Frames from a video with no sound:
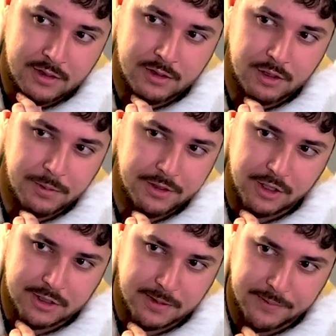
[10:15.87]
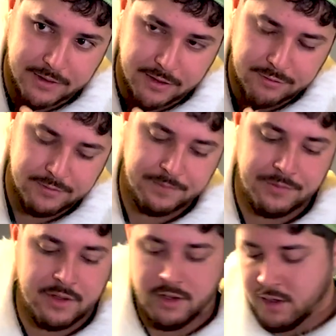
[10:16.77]
Nobody talks about him enough.
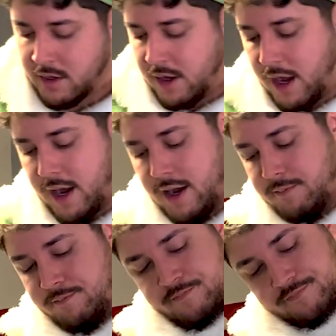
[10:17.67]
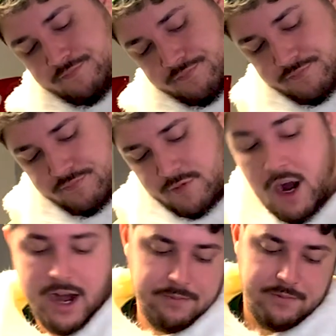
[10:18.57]
All
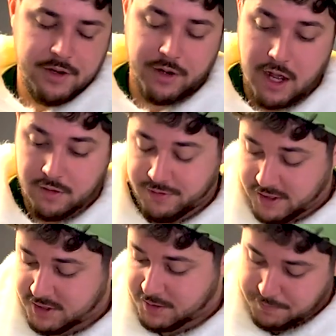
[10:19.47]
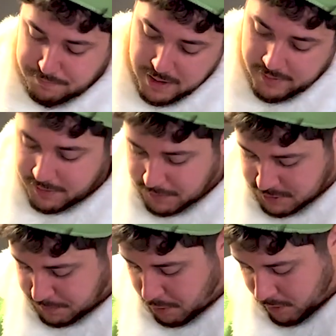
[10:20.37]
right, here we go. This is probably the most
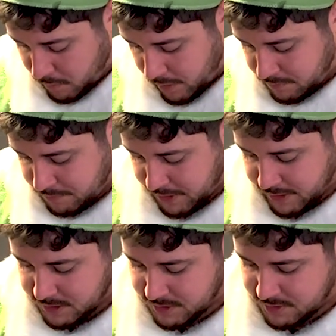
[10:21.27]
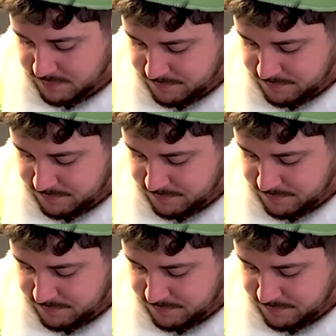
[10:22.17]
important one because